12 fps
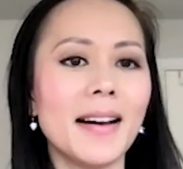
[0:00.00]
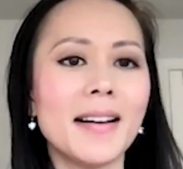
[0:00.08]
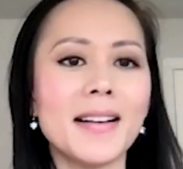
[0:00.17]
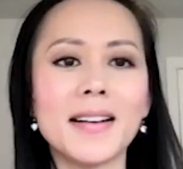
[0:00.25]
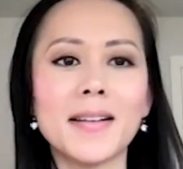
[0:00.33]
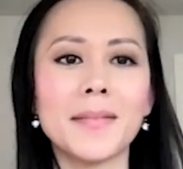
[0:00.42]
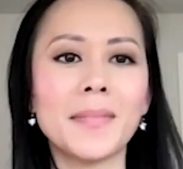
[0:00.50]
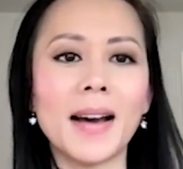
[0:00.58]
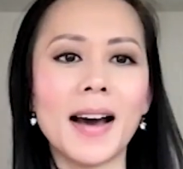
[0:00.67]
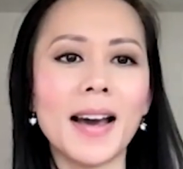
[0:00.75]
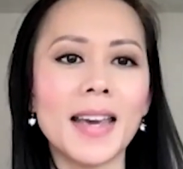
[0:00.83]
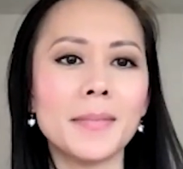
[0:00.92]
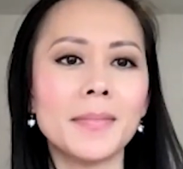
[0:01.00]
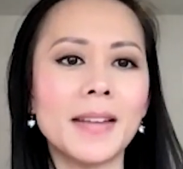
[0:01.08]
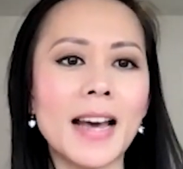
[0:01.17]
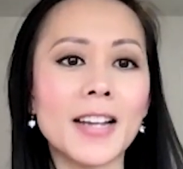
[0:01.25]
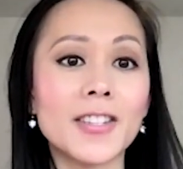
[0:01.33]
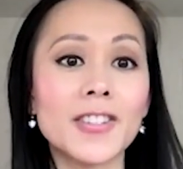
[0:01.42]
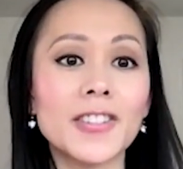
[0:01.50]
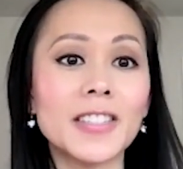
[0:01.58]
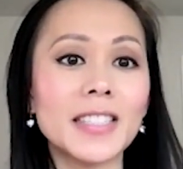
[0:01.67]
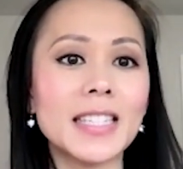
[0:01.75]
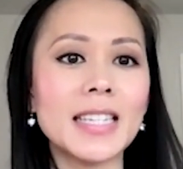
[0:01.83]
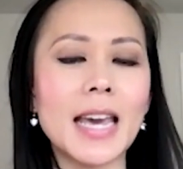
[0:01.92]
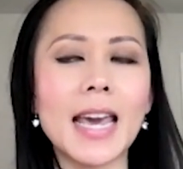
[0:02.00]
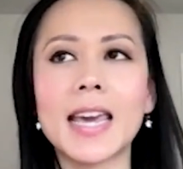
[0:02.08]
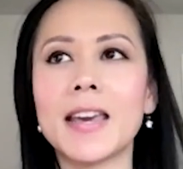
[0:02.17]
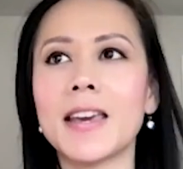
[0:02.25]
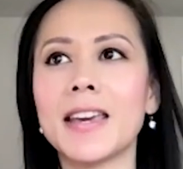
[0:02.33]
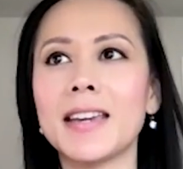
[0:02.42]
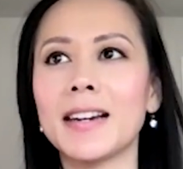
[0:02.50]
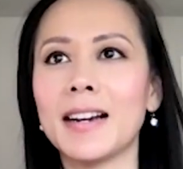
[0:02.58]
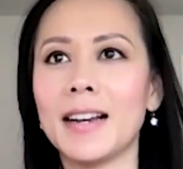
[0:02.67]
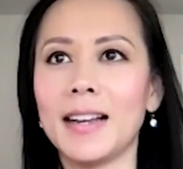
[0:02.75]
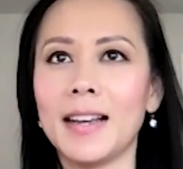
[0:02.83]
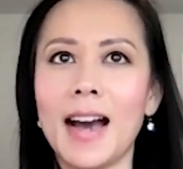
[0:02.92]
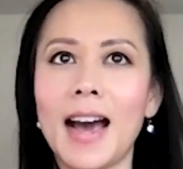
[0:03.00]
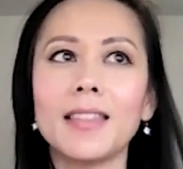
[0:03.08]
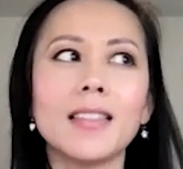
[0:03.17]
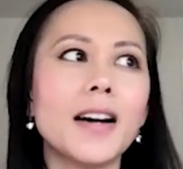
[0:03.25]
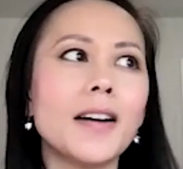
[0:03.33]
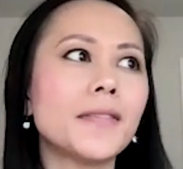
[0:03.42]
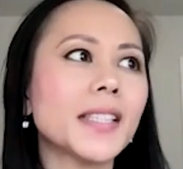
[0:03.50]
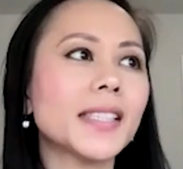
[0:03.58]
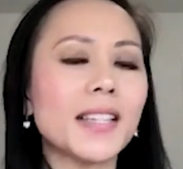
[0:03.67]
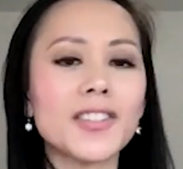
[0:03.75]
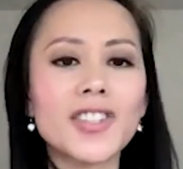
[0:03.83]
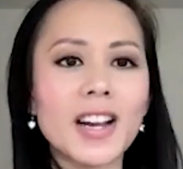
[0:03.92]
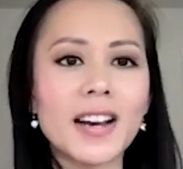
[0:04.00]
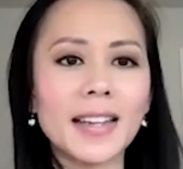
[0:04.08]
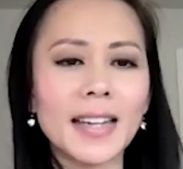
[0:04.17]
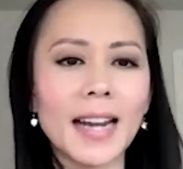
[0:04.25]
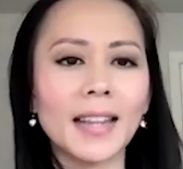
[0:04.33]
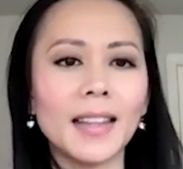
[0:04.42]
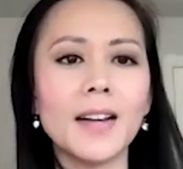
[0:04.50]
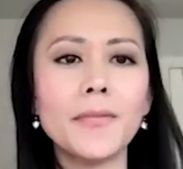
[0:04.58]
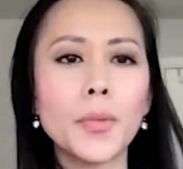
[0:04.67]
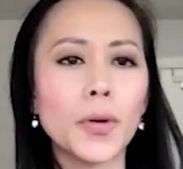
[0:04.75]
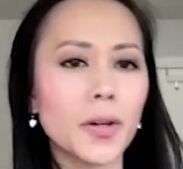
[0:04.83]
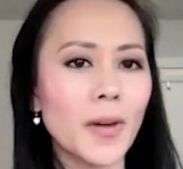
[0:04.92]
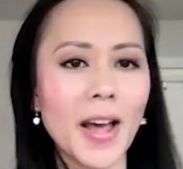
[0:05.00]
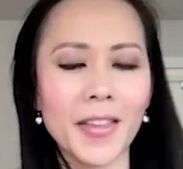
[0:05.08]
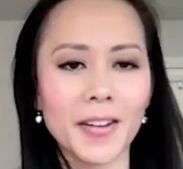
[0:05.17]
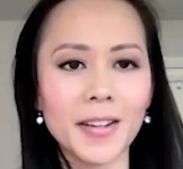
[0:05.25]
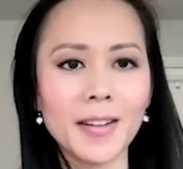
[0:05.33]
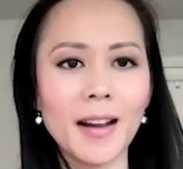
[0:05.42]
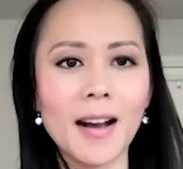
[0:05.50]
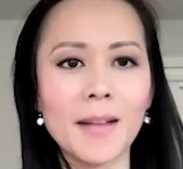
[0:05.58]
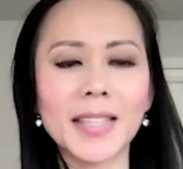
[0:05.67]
I am naturally I love the sunshine. I love warm weather.